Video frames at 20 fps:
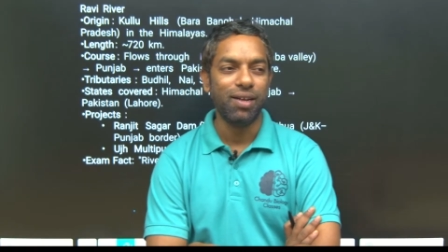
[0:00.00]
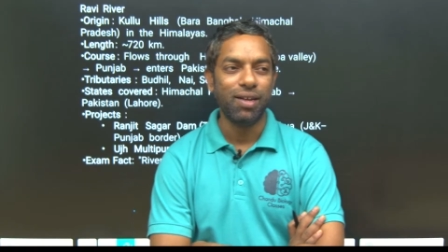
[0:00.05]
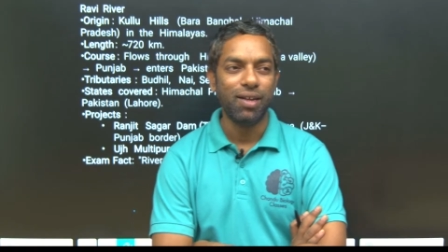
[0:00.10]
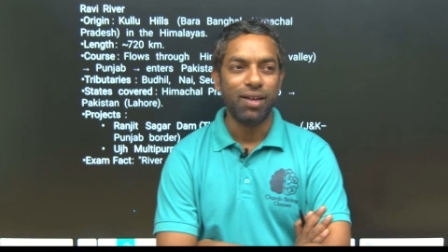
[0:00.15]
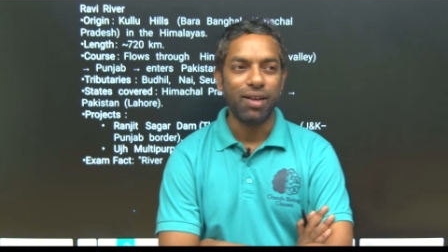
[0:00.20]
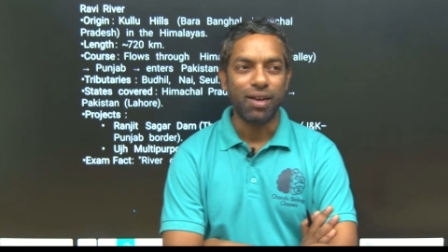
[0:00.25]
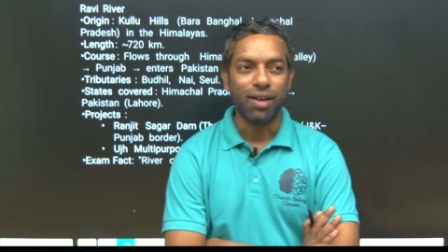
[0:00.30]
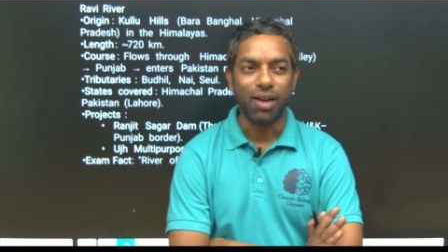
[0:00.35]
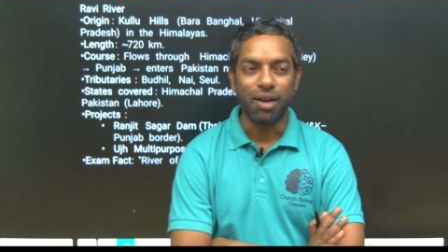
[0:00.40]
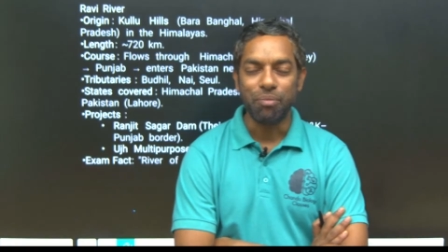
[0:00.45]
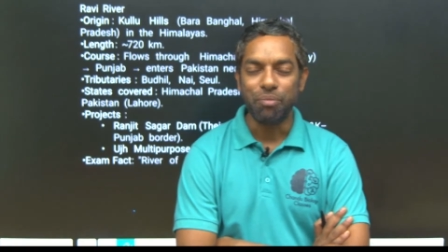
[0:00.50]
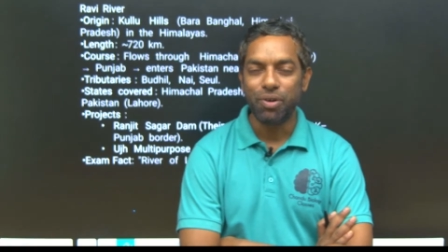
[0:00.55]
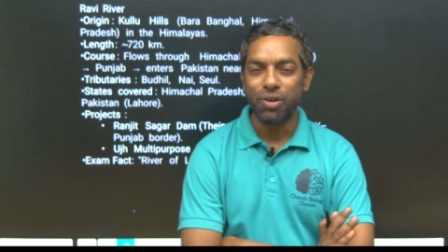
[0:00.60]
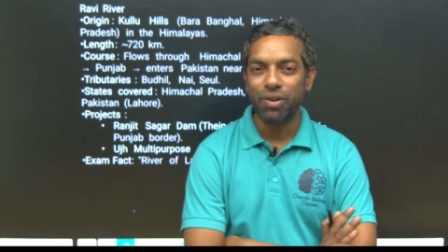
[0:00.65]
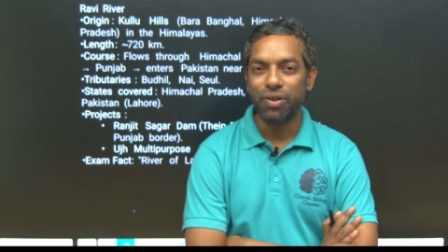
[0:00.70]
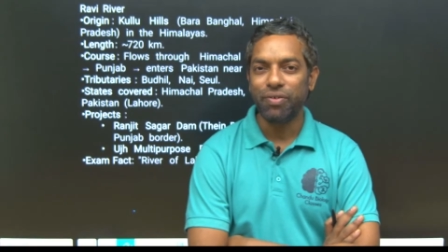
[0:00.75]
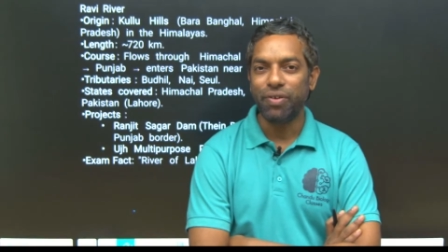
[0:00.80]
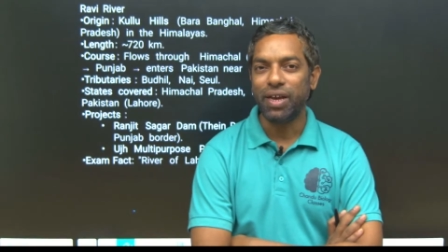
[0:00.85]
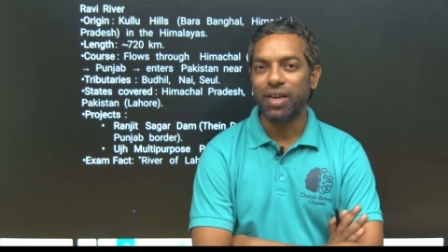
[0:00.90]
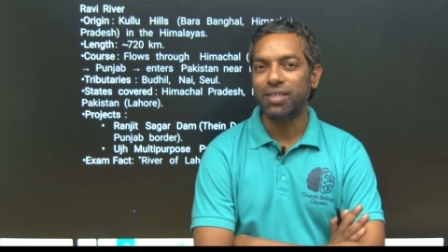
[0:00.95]

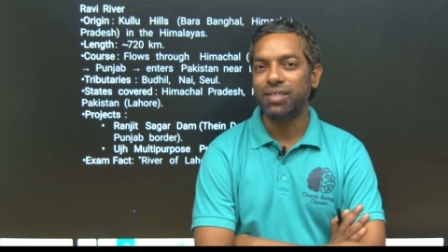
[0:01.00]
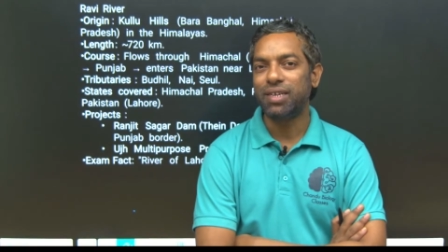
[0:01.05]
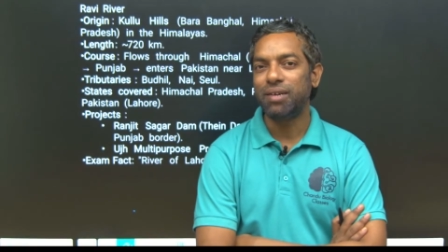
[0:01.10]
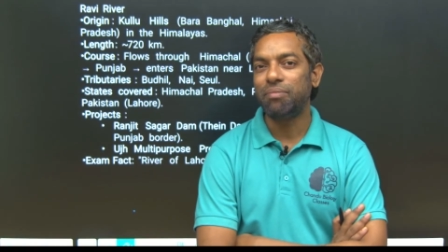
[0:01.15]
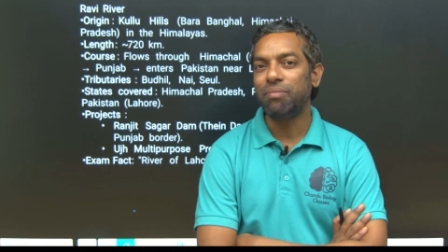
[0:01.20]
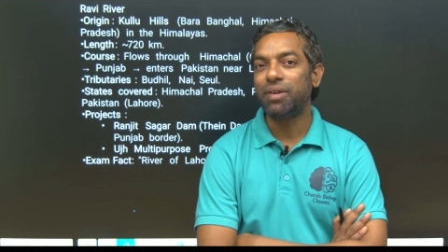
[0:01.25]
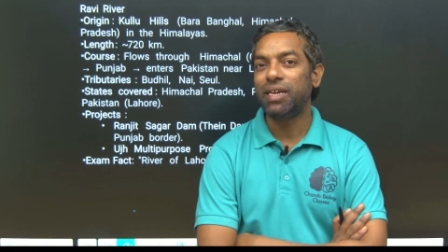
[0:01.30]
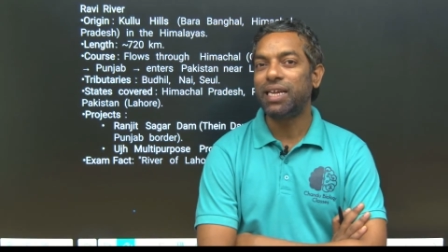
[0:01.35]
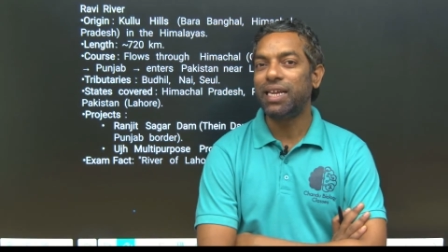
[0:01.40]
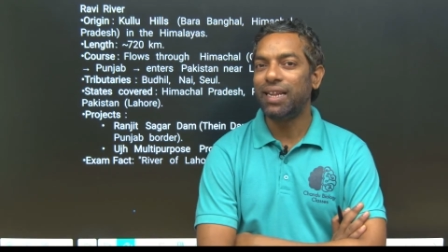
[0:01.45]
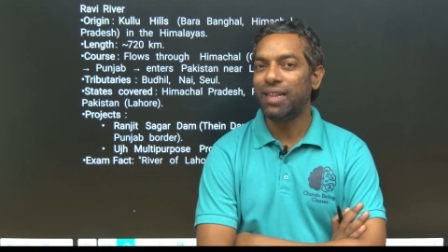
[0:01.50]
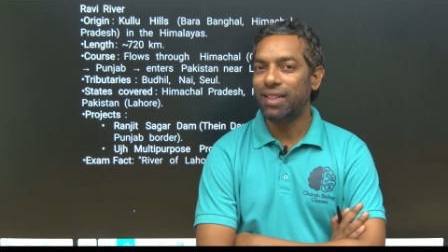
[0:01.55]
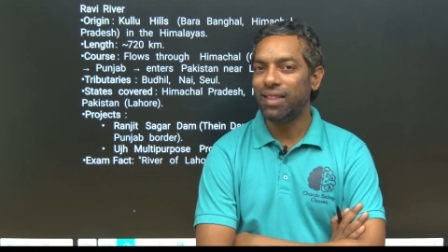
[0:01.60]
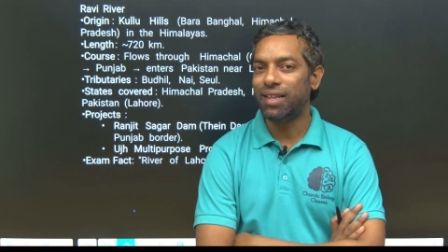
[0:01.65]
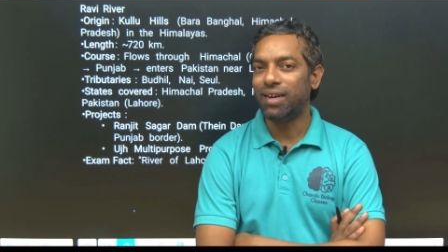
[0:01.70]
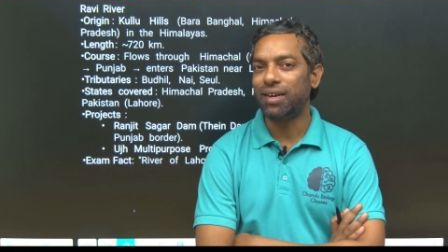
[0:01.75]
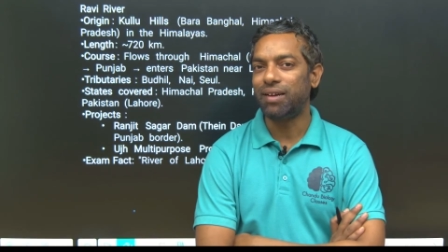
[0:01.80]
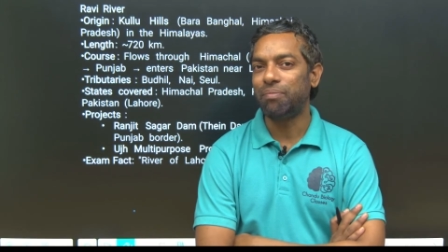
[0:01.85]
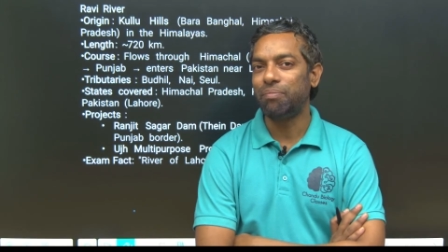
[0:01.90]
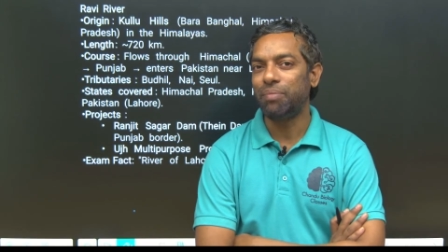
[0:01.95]
Competitive exam kill
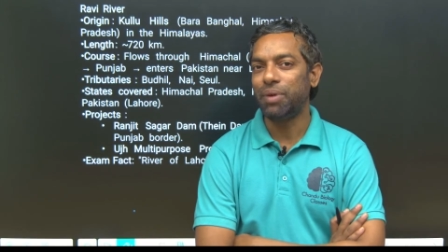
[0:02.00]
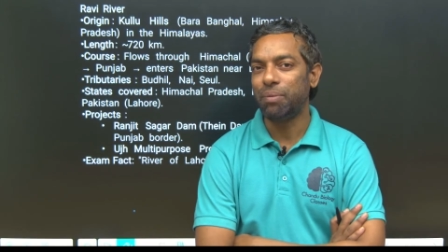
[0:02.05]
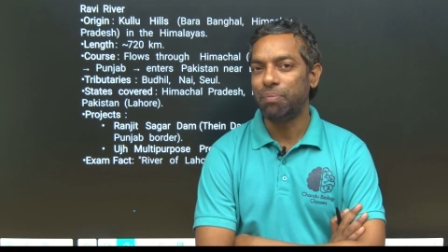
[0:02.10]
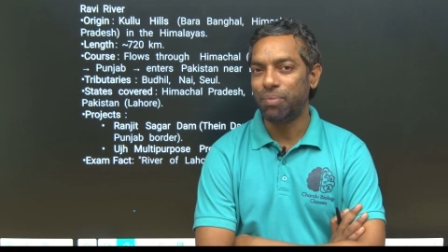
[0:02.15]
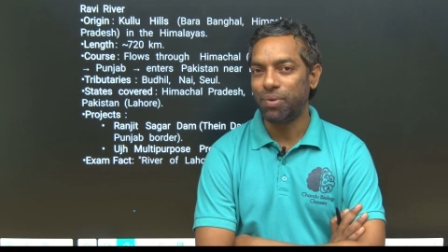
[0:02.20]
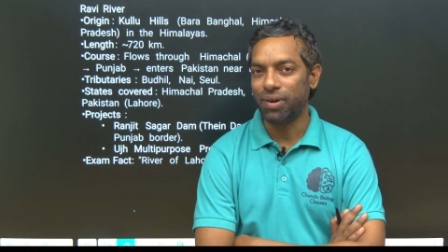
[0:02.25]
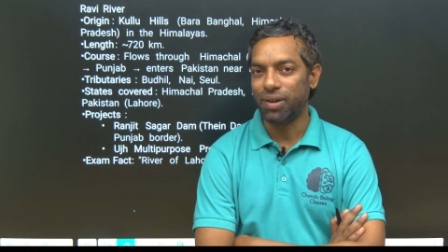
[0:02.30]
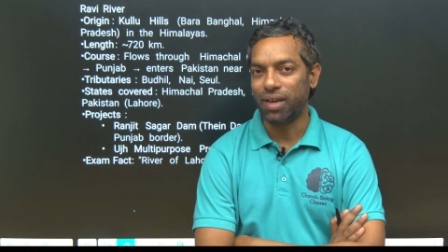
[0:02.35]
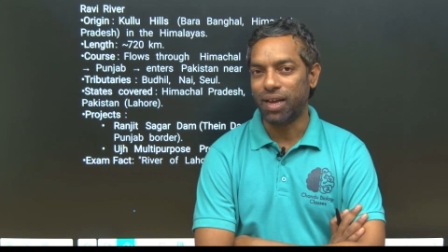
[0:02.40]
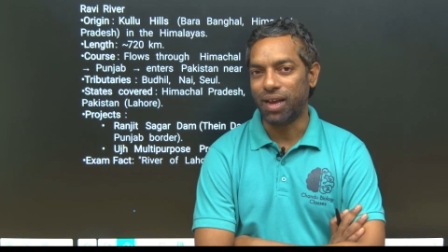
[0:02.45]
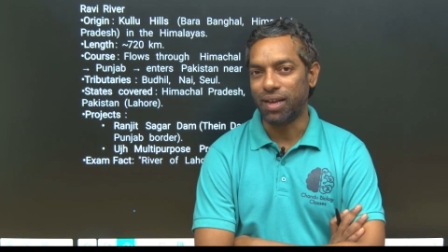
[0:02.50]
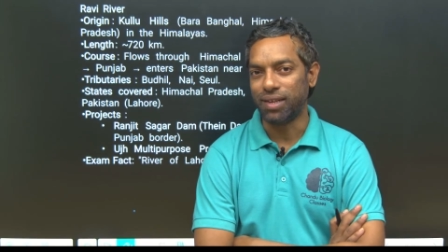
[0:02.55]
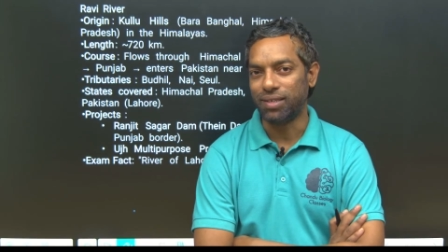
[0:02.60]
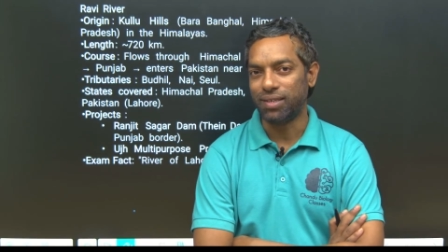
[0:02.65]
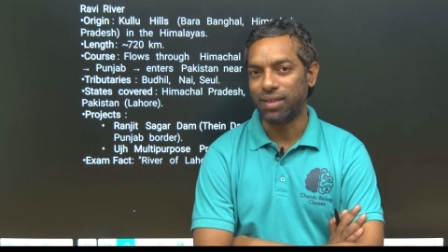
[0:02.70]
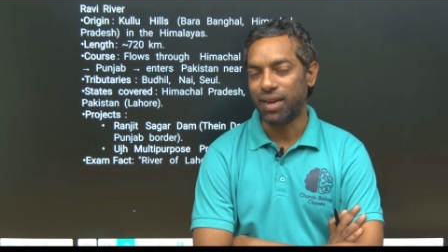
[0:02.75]
the people, guys.